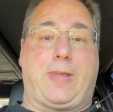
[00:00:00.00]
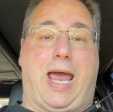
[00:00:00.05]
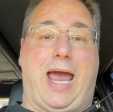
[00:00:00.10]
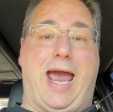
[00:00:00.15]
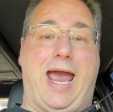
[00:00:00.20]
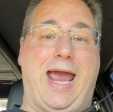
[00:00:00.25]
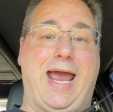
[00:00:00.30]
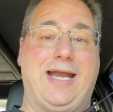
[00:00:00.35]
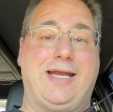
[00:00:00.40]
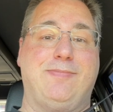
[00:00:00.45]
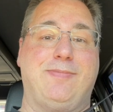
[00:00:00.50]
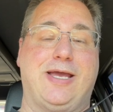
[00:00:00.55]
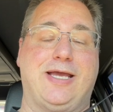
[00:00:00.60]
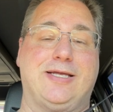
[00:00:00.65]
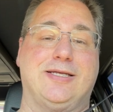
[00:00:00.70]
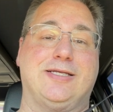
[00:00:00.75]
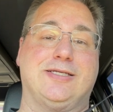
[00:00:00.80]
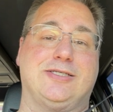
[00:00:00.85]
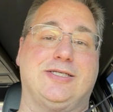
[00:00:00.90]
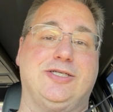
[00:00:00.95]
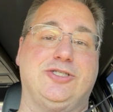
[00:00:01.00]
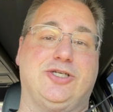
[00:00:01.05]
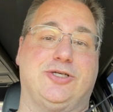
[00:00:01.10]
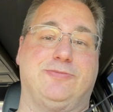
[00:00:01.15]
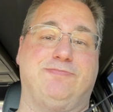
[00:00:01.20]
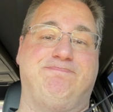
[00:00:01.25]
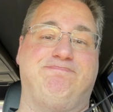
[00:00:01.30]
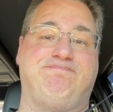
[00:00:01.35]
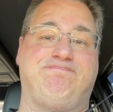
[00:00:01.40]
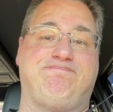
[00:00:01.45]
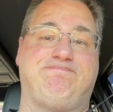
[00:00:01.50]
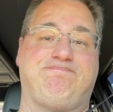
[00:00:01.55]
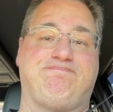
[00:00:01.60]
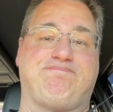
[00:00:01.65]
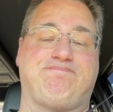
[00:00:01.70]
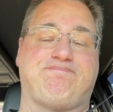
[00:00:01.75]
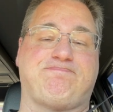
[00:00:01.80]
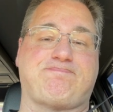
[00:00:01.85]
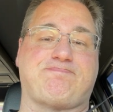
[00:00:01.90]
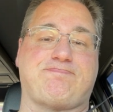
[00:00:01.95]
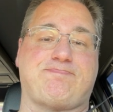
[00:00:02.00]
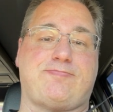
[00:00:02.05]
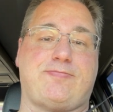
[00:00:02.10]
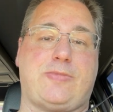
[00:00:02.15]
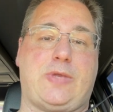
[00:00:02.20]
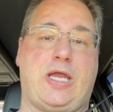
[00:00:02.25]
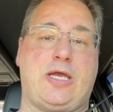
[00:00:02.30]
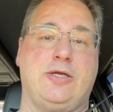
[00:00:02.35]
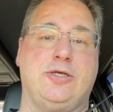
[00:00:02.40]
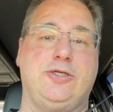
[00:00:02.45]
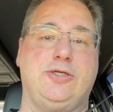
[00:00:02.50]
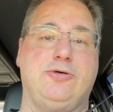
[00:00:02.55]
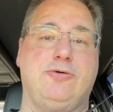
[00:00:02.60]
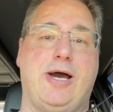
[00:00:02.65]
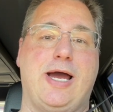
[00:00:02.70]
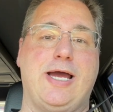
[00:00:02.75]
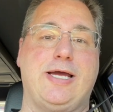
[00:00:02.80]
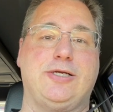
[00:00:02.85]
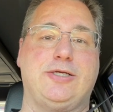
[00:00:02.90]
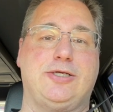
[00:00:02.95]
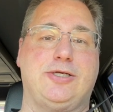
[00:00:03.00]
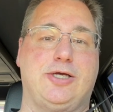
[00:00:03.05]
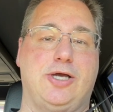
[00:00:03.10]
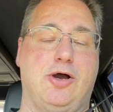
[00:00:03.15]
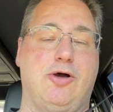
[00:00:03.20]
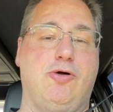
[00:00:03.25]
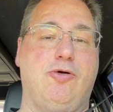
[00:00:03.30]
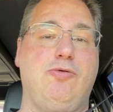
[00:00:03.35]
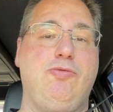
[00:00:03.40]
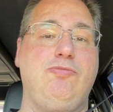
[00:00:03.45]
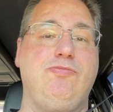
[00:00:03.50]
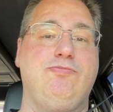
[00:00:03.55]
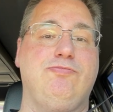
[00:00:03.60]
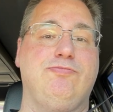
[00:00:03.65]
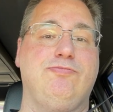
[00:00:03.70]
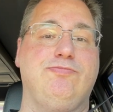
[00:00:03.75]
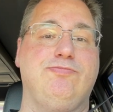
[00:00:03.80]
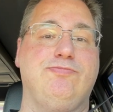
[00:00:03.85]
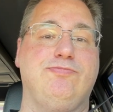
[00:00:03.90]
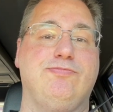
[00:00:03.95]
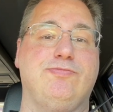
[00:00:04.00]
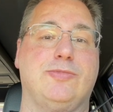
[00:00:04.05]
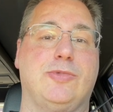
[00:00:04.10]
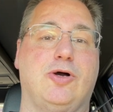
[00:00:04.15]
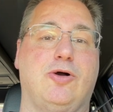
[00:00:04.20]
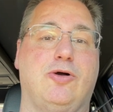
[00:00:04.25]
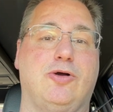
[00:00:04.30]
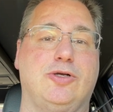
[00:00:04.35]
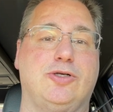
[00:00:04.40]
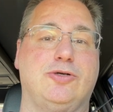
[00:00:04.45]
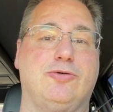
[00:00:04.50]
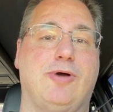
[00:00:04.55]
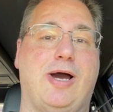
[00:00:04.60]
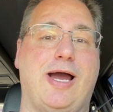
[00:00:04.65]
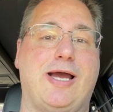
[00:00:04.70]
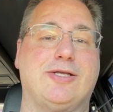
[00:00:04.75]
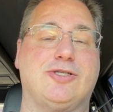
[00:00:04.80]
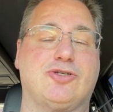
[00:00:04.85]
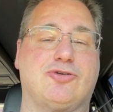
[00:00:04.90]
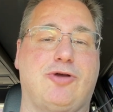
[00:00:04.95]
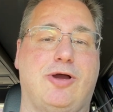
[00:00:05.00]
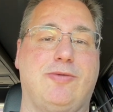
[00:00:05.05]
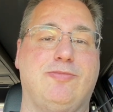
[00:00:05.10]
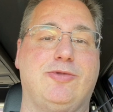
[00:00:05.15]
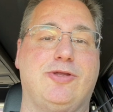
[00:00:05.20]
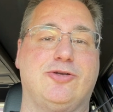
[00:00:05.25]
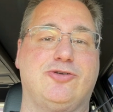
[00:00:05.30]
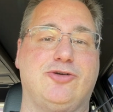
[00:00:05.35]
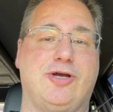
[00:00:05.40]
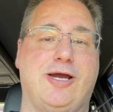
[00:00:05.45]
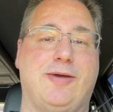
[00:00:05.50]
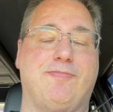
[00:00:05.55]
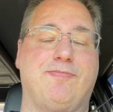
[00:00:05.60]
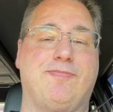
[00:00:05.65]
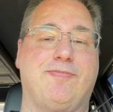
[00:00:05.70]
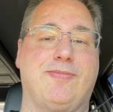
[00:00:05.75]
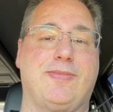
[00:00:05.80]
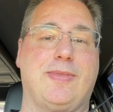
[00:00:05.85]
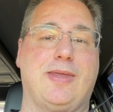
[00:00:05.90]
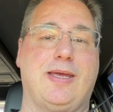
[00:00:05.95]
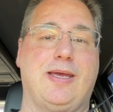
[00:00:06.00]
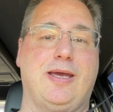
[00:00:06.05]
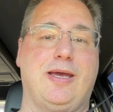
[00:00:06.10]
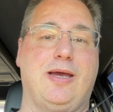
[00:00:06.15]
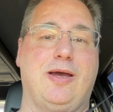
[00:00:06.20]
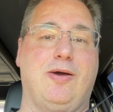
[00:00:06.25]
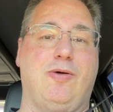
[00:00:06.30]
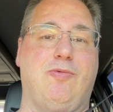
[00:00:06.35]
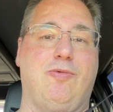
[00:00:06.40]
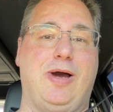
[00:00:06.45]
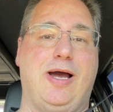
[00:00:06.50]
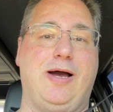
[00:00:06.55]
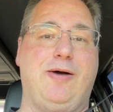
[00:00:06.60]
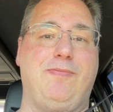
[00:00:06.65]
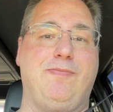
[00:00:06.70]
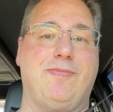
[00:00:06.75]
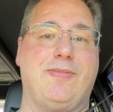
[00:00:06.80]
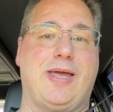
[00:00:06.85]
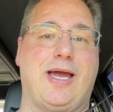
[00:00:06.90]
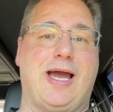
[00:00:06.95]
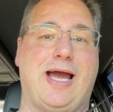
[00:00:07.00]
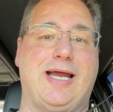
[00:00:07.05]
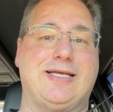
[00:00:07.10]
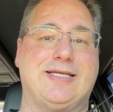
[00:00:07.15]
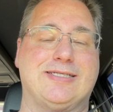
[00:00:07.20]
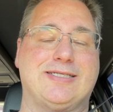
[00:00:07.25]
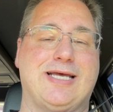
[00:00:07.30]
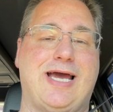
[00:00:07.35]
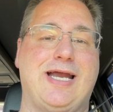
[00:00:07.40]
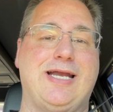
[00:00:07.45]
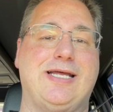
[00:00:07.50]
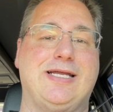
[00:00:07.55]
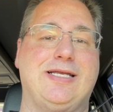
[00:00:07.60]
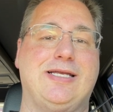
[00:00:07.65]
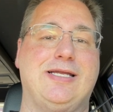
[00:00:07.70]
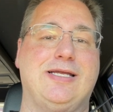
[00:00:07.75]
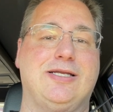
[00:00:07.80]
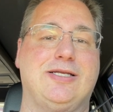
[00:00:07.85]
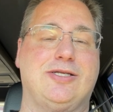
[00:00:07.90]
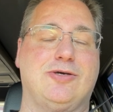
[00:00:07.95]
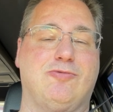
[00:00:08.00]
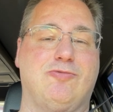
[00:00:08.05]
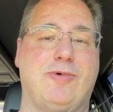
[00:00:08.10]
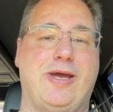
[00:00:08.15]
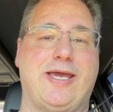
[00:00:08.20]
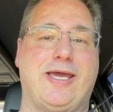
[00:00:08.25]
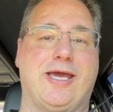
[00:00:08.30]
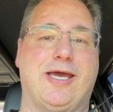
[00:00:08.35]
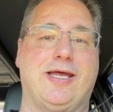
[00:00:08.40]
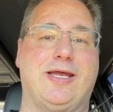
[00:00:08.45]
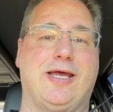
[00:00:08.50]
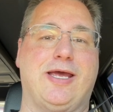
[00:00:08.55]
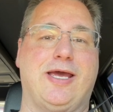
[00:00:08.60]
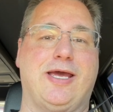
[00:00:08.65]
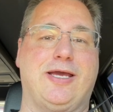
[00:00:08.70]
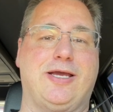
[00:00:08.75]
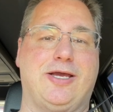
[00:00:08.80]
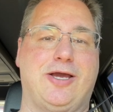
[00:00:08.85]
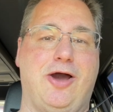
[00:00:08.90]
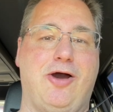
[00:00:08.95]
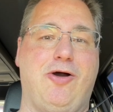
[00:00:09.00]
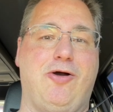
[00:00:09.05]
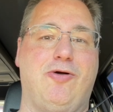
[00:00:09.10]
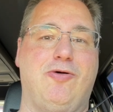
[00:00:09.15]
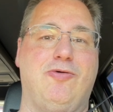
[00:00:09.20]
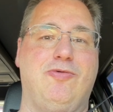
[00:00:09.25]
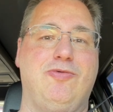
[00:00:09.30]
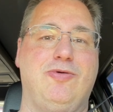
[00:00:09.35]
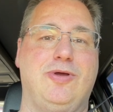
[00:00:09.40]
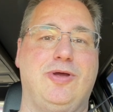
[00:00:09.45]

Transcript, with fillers: I had to make a decision. Do I go or do I scrub the trip? Well, I decided to wing it and go